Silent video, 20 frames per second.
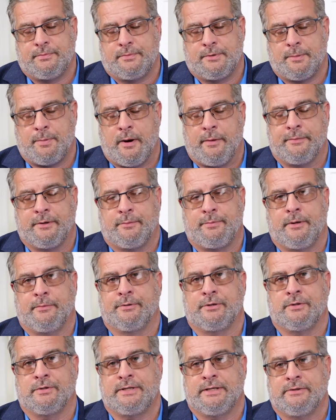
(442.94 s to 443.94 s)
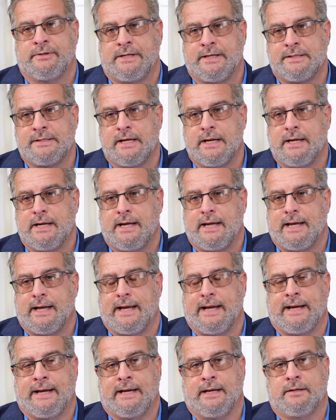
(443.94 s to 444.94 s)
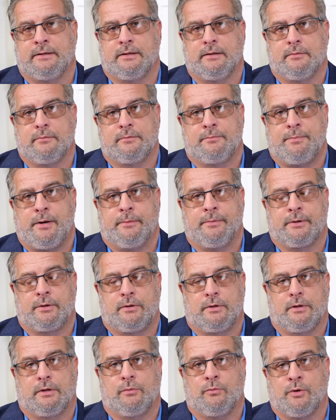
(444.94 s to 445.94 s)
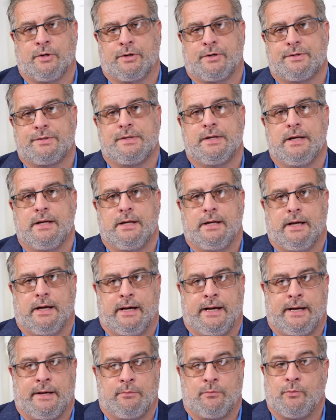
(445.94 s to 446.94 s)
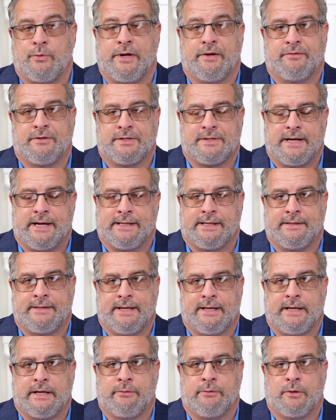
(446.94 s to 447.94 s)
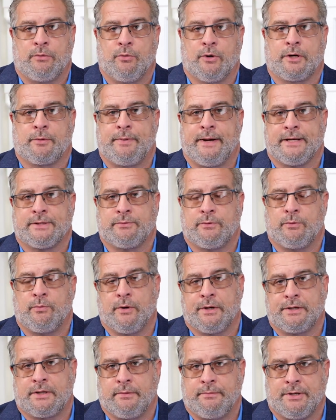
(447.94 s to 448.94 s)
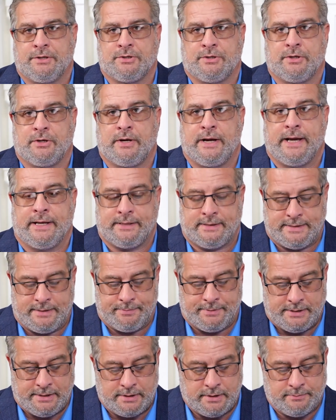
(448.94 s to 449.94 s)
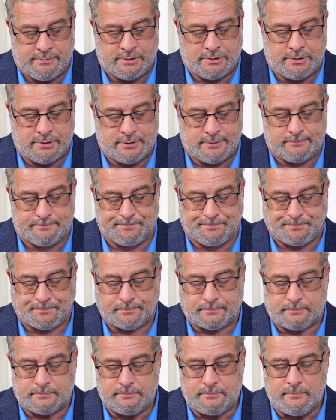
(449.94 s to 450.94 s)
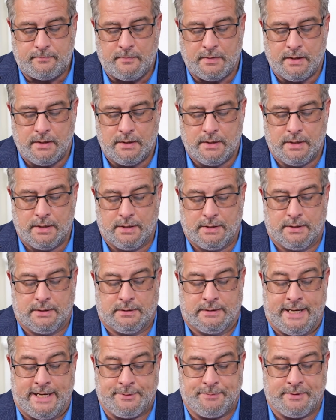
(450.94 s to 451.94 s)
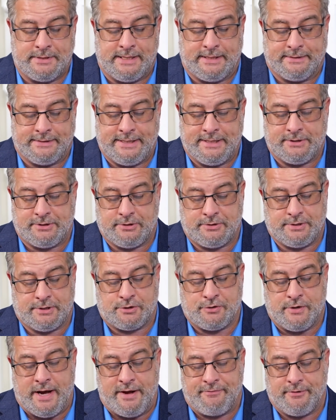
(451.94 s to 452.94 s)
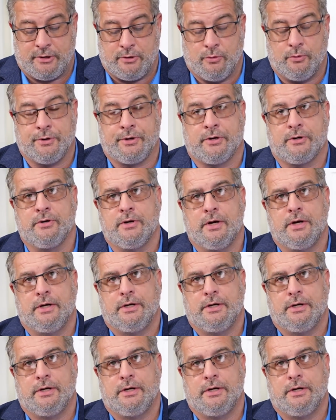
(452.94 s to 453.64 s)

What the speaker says: Department of Public Utilities and Public Works. We have decided that it would work best with one commissioner and a deputy commissioner. Last but not least, there's a traffic order